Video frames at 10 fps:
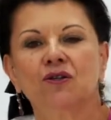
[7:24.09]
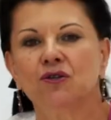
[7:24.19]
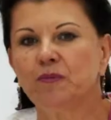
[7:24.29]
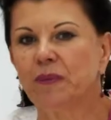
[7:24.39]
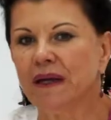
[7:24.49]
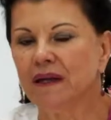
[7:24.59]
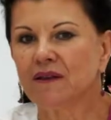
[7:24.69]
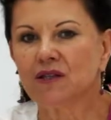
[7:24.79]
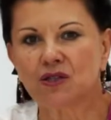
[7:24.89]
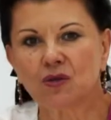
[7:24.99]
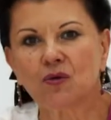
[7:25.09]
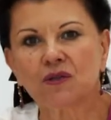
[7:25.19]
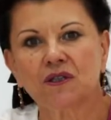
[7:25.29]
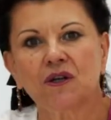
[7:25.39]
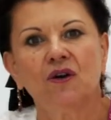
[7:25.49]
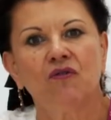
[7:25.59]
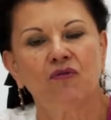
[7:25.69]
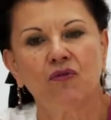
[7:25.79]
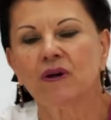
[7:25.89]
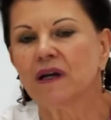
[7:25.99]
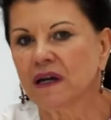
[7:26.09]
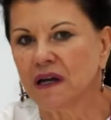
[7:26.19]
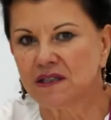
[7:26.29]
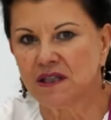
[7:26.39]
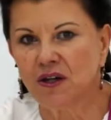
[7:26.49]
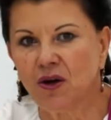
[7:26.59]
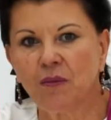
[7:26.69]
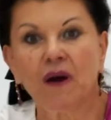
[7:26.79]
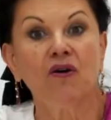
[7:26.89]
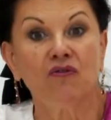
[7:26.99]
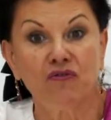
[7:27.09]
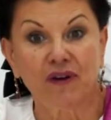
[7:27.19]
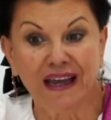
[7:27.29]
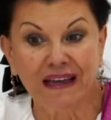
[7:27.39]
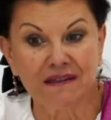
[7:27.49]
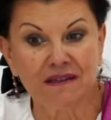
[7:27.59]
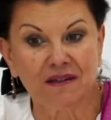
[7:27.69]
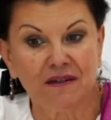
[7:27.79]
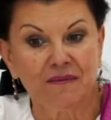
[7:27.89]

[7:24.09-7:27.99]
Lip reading: to be the source for carcinoma, for cancer.